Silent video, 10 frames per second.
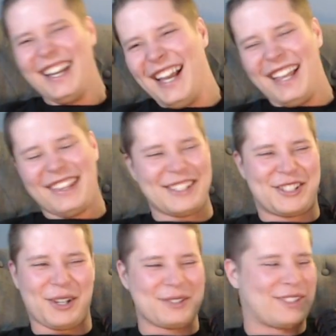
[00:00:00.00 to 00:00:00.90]
This
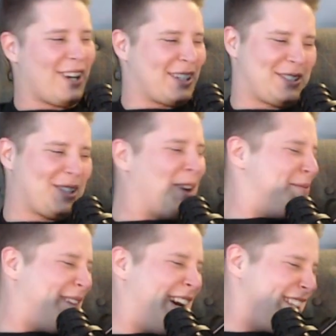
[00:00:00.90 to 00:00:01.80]
show sucks so
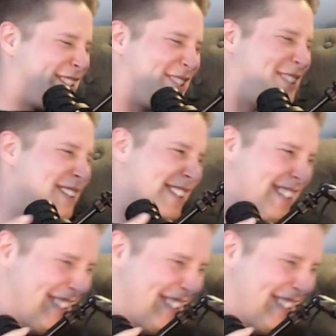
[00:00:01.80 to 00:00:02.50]
much, dude.